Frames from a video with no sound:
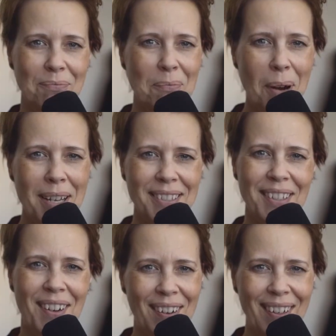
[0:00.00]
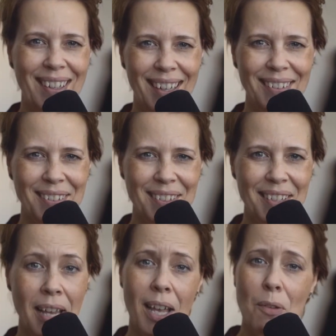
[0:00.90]
What are colors?
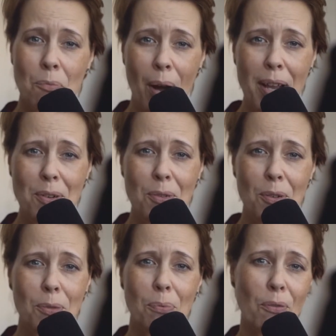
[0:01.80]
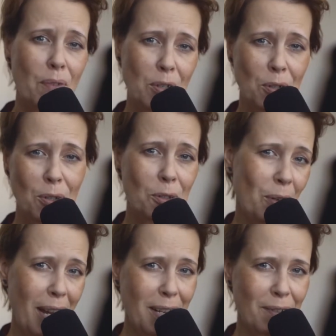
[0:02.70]
And why do those professional
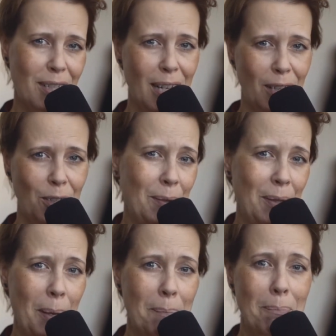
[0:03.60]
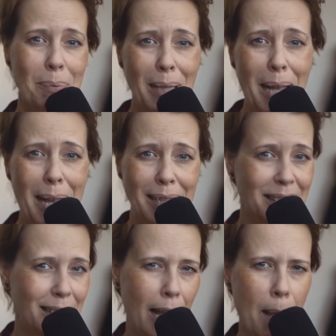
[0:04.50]
creatives tell you that black is
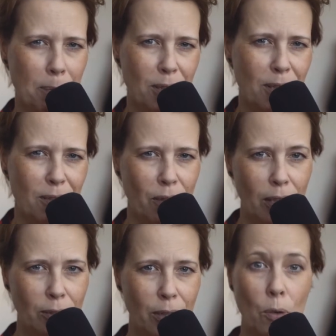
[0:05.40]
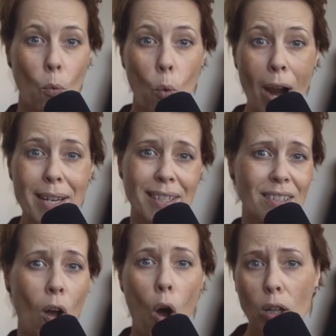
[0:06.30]
the absence of color and white is
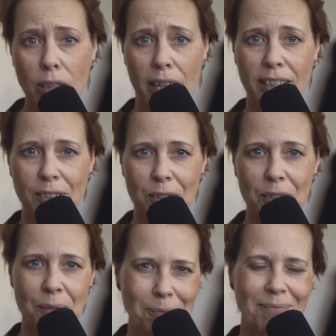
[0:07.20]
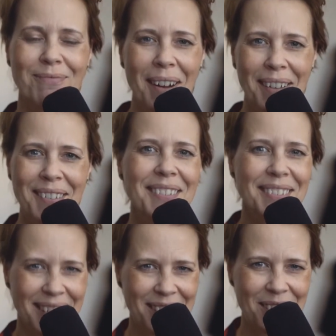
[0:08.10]
all colors? Well,
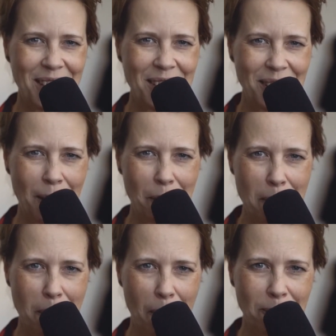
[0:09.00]
let's chase that rainbow.